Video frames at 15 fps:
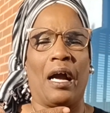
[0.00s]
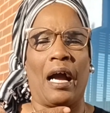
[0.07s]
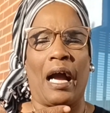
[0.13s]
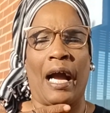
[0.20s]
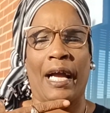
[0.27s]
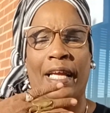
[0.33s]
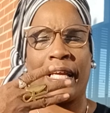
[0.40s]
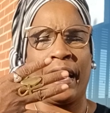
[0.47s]

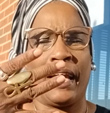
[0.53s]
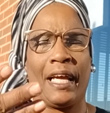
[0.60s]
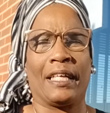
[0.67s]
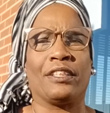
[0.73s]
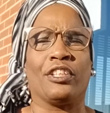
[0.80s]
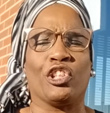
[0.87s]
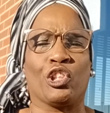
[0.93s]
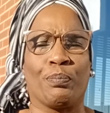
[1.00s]
I
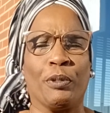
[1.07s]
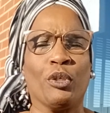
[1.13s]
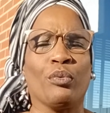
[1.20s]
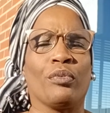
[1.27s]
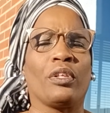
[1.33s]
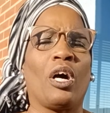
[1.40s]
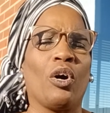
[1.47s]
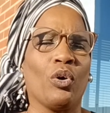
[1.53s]
can't
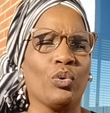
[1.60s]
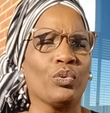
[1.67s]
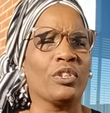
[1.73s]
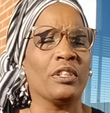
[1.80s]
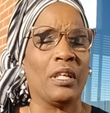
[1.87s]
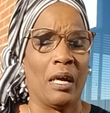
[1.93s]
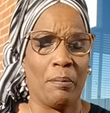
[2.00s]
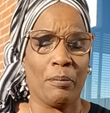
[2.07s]
dispute those
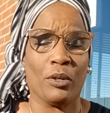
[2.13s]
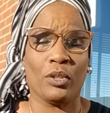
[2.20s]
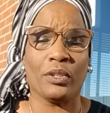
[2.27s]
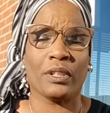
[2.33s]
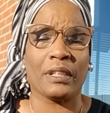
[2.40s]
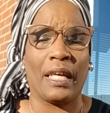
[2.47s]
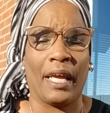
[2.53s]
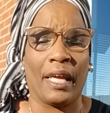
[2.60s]

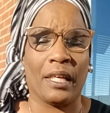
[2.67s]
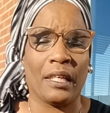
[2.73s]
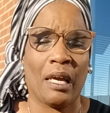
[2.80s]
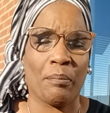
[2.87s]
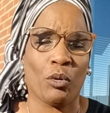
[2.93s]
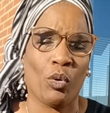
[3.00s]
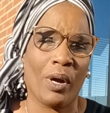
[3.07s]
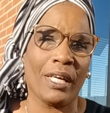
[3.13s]
numbers, and
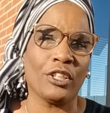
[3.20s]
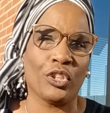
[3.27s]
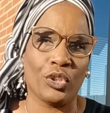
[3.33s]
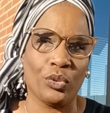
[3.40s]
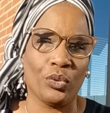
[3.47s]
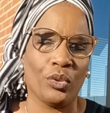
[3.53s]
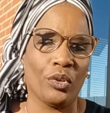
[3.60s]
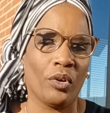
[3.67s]
I'm quite
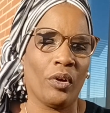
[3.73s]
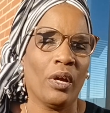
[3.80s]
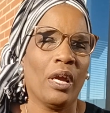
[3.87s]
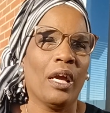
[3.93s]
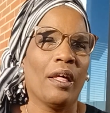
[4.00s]
sure